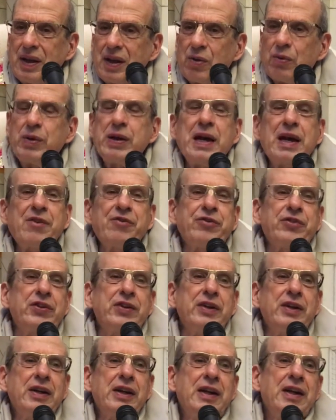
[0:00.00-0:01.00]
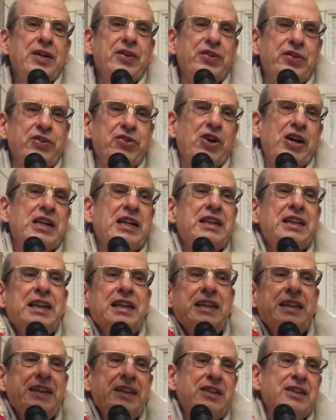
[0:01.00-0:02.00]
We have to struggle a
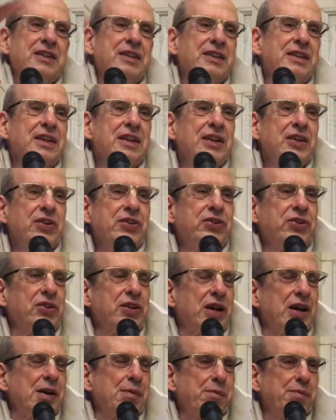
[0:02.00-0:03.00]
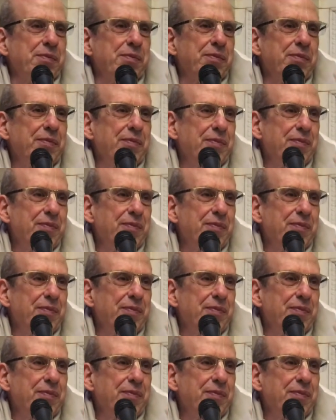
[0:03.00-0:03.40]
little to come.